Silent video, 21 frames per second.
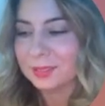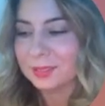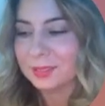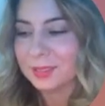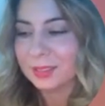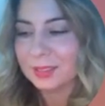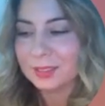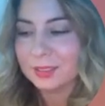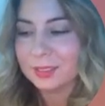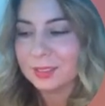
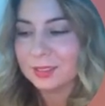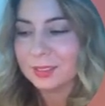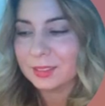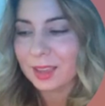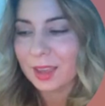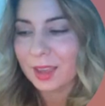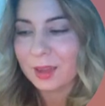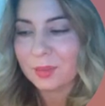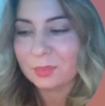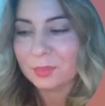This is
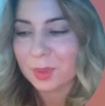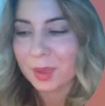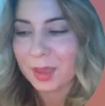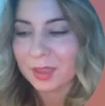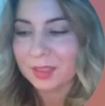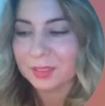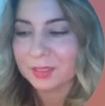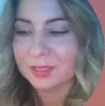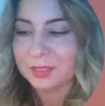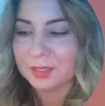at
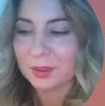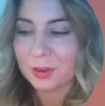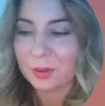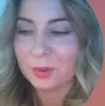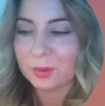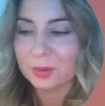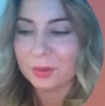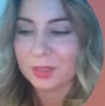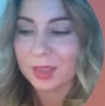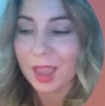best
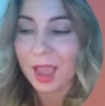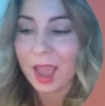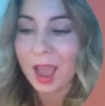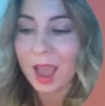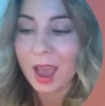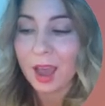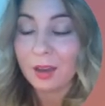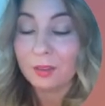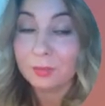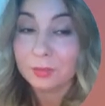only
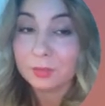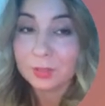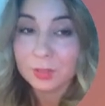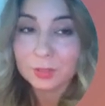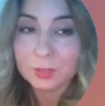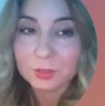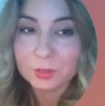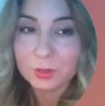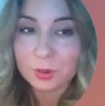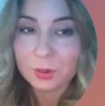half
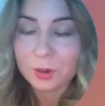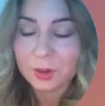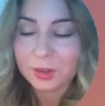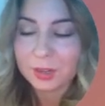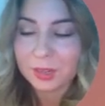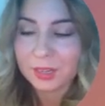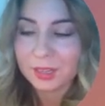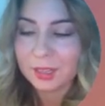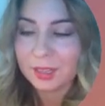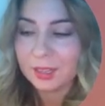the
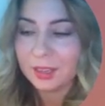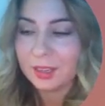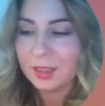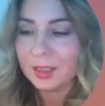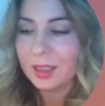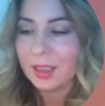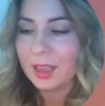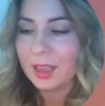story